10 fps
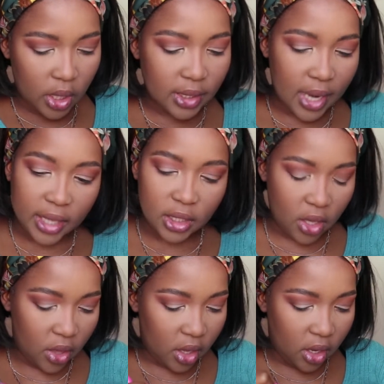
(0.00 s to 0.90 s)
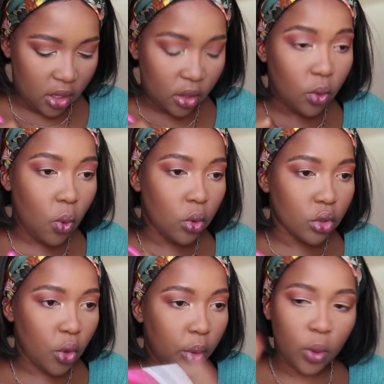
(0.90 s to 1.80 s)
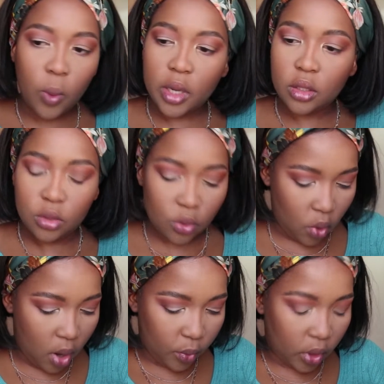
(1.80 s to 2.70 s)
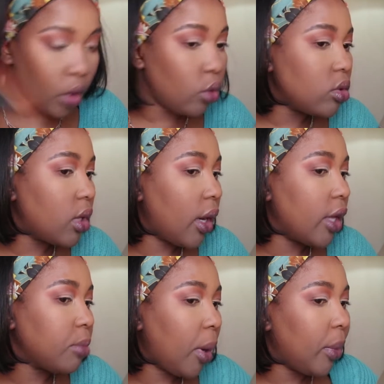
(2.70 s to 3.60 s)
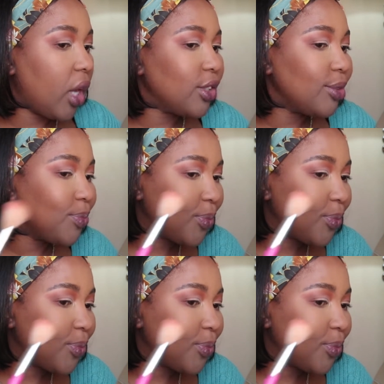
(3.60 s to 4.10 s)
lighter than the contouring one, so I'm gonna use that as my blush.